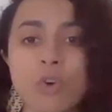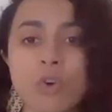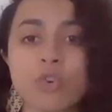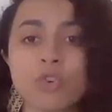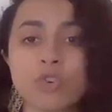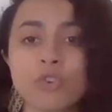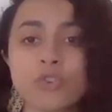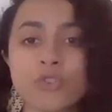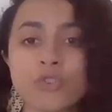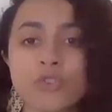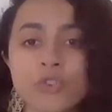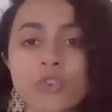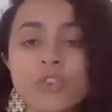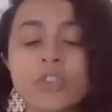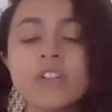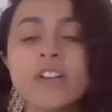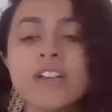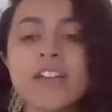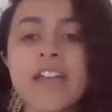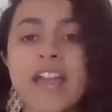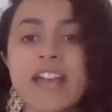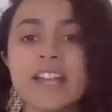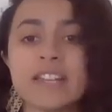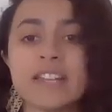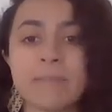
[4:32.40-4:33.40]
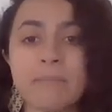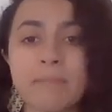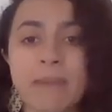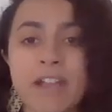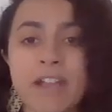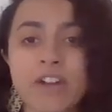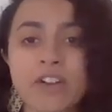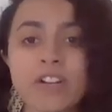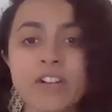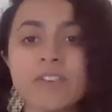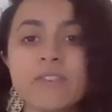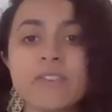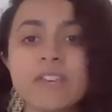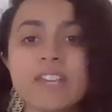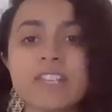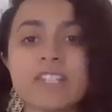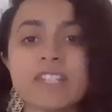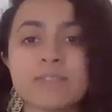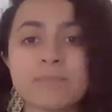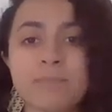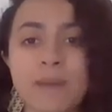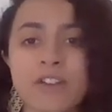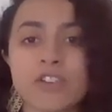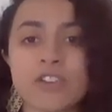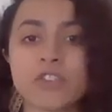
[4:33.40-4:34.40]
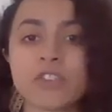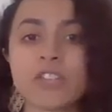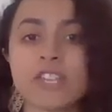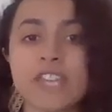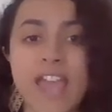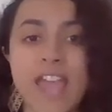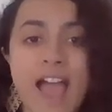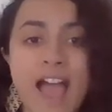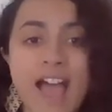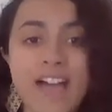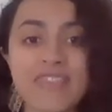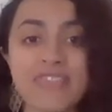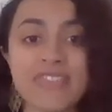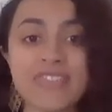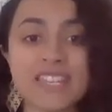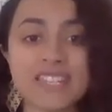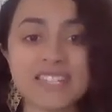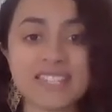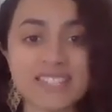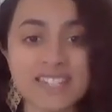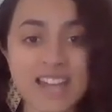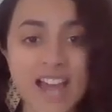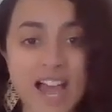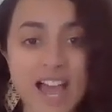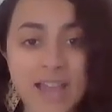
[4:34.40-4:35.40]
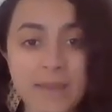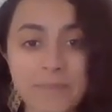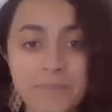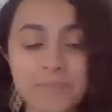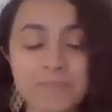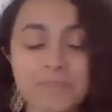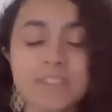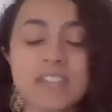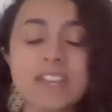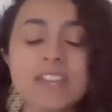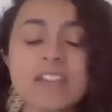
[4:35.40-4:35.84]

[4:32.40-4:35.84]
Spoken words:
crucial and imperative, especially at this time.